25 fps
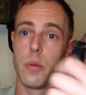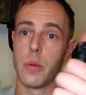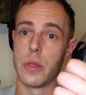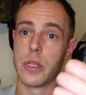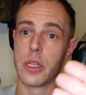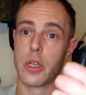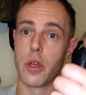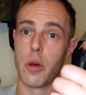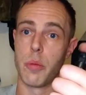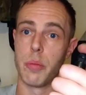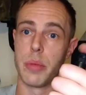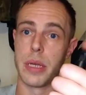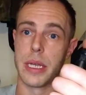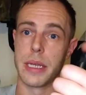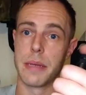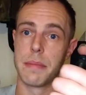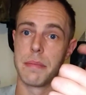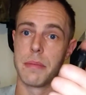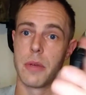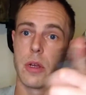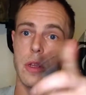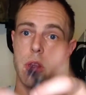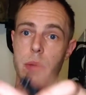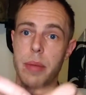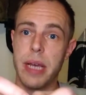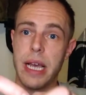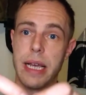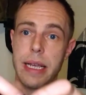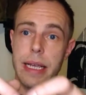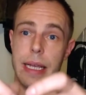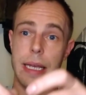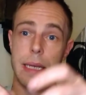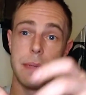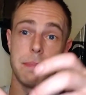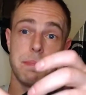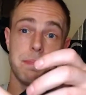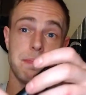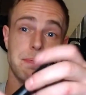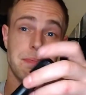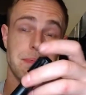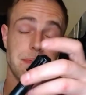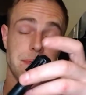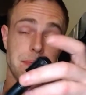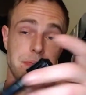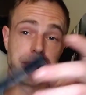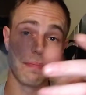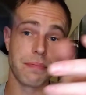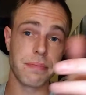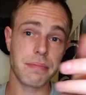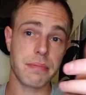comping on the back here.
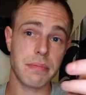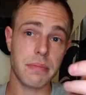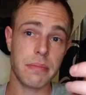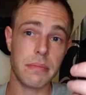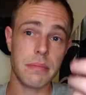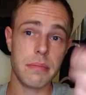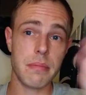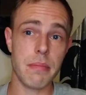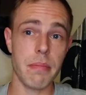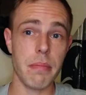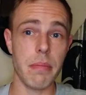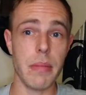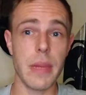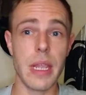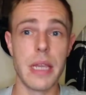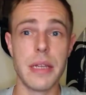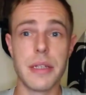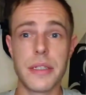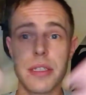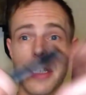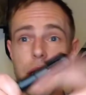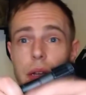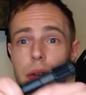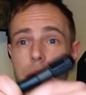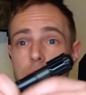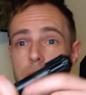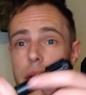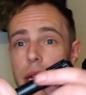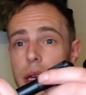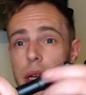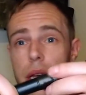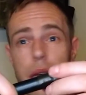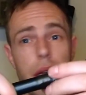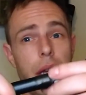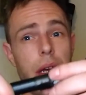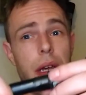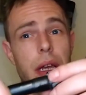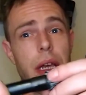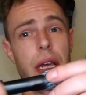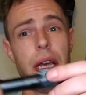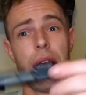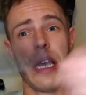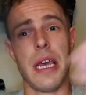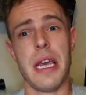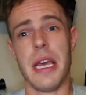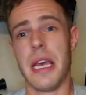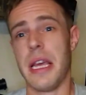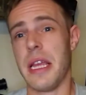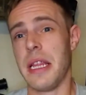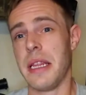So
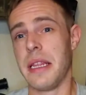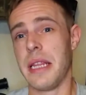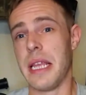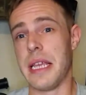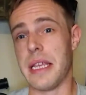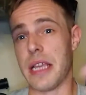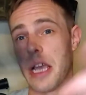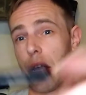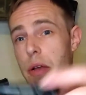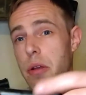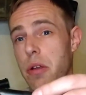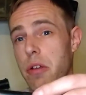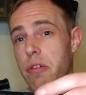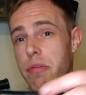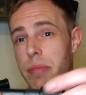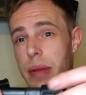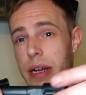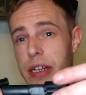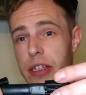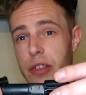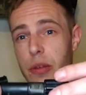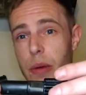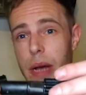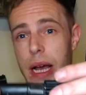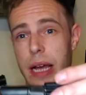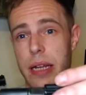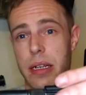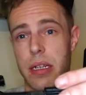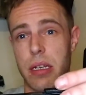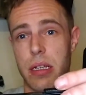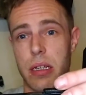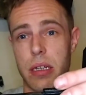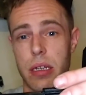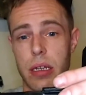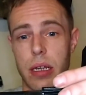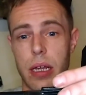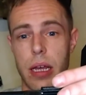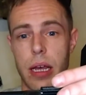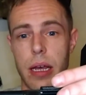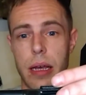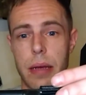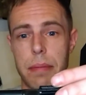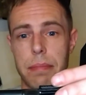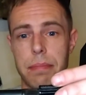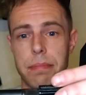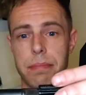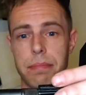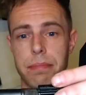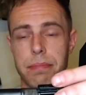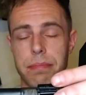there you go, we've managed to add
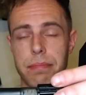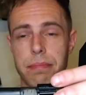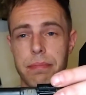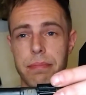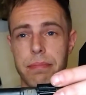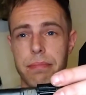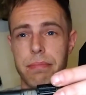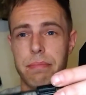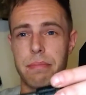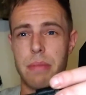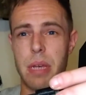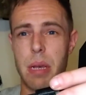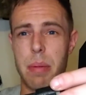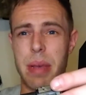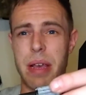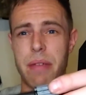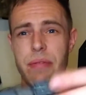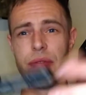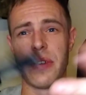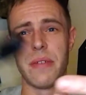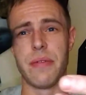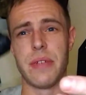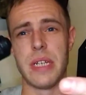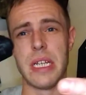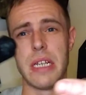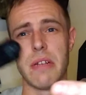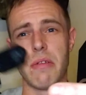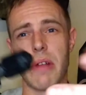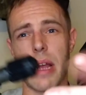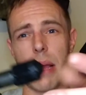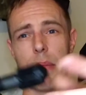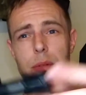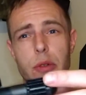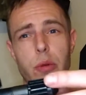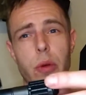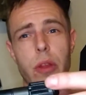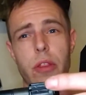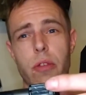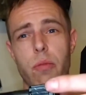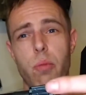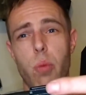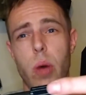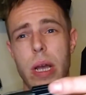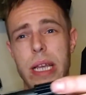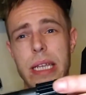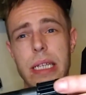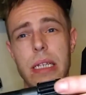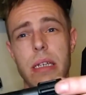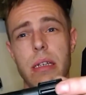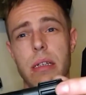about 15 grams worth of
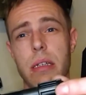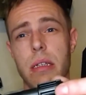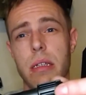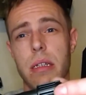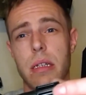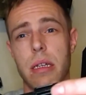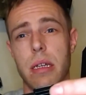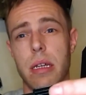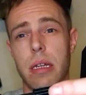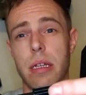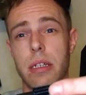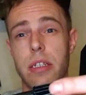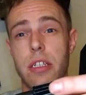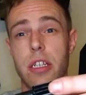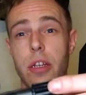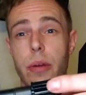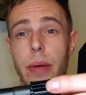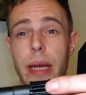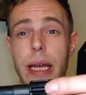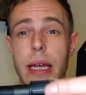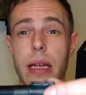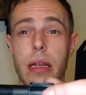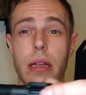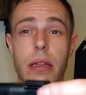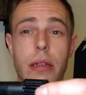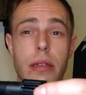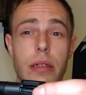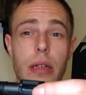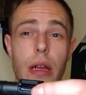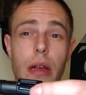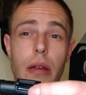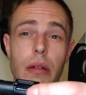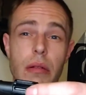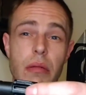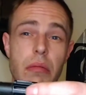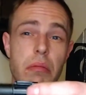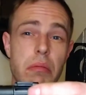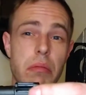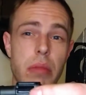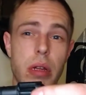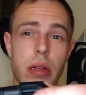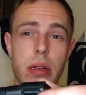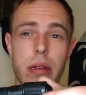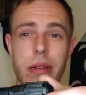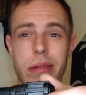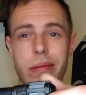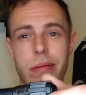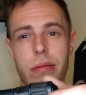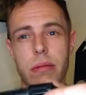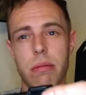weight to it. So
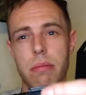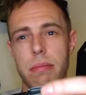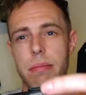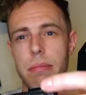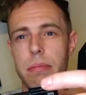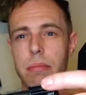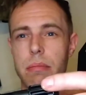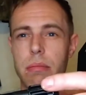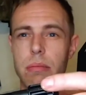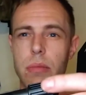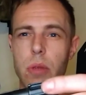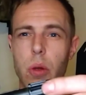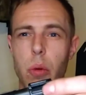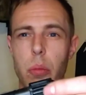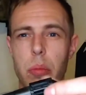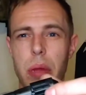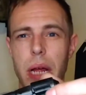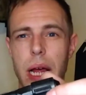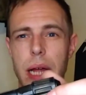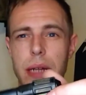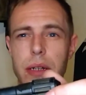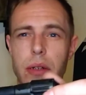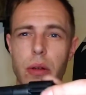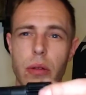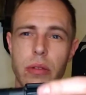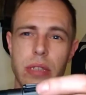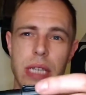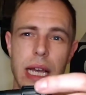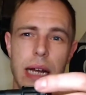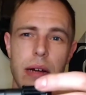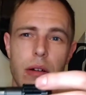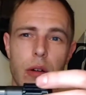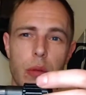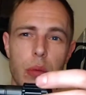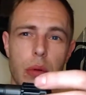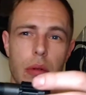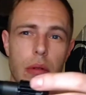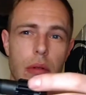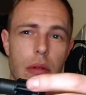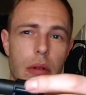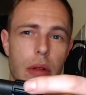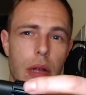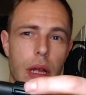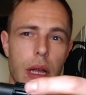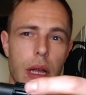not bad, not terrible.